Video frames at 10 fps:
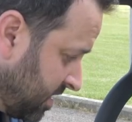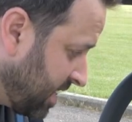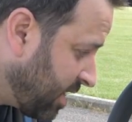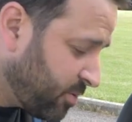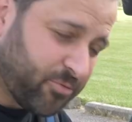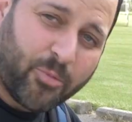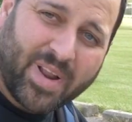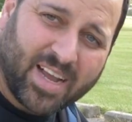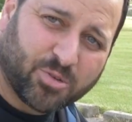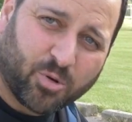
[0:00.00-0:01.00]
Now, from
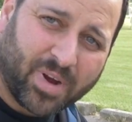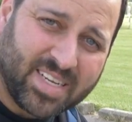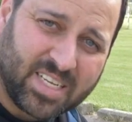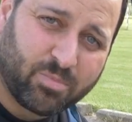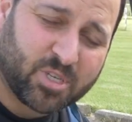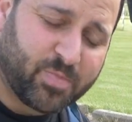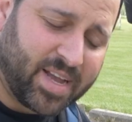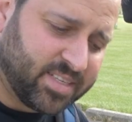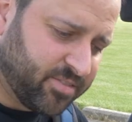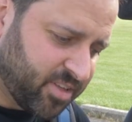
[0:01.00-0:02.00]
an actual racing
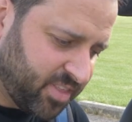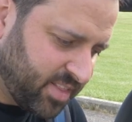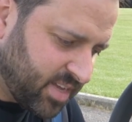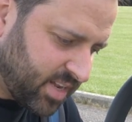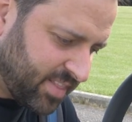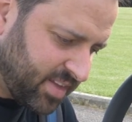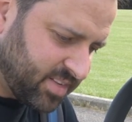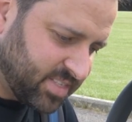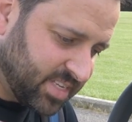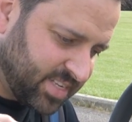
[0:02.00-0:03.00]
perspective, the thing that I
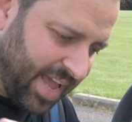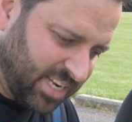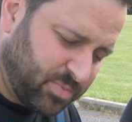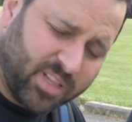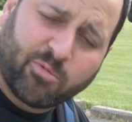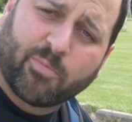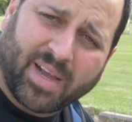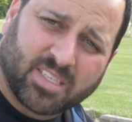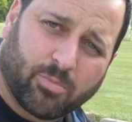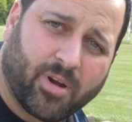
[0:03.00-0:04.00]
think did catch me a little bit
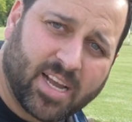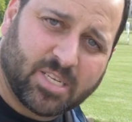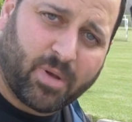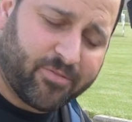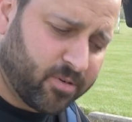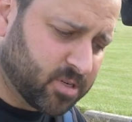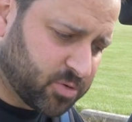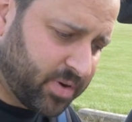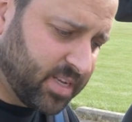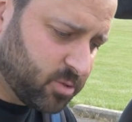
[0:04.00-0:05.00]
by surprise in my first
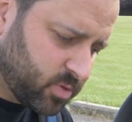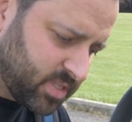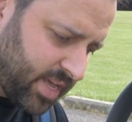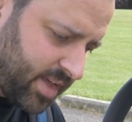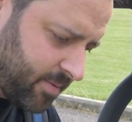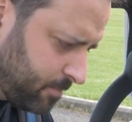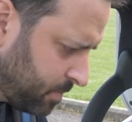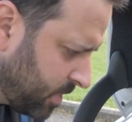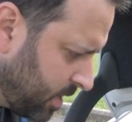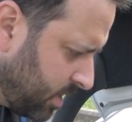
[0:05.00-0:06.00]
race was that
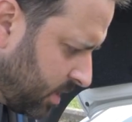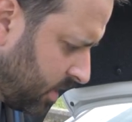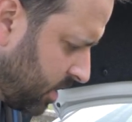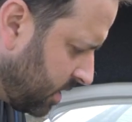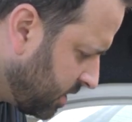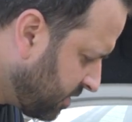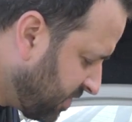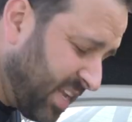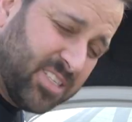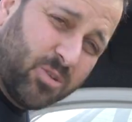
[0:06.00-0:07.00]

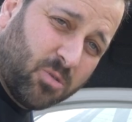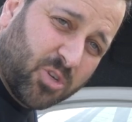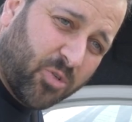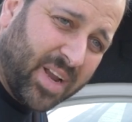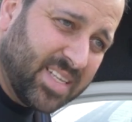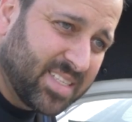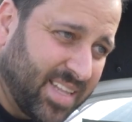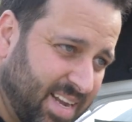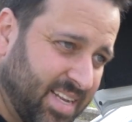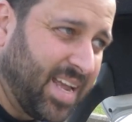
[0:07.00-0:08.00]
things don't
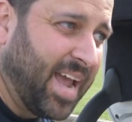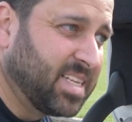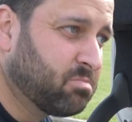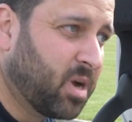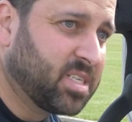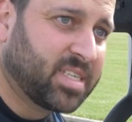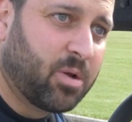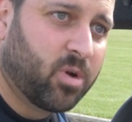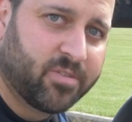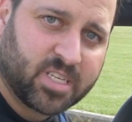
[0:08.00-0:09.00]
translate as much as
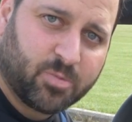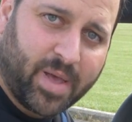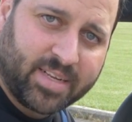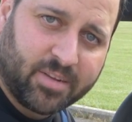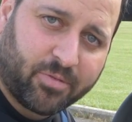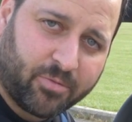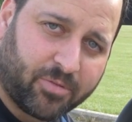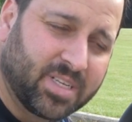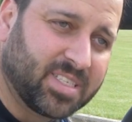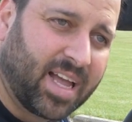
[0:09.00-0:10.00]
I would have expected from
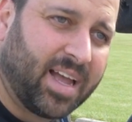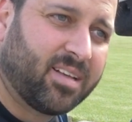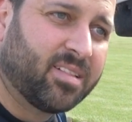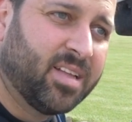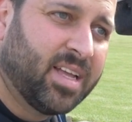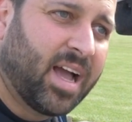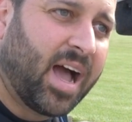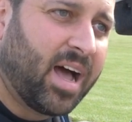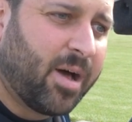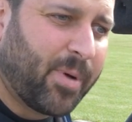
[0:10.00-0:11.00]
freestyle.
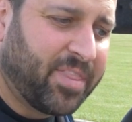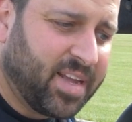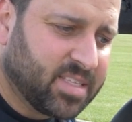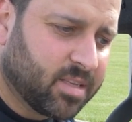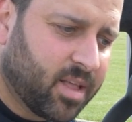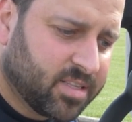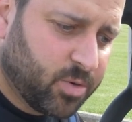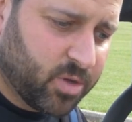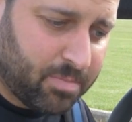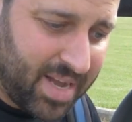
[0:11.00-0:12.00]
Um, I think it's a lot to
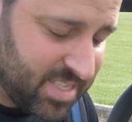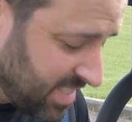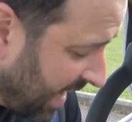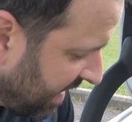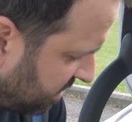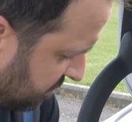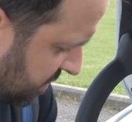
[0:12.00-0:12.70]
do with my style of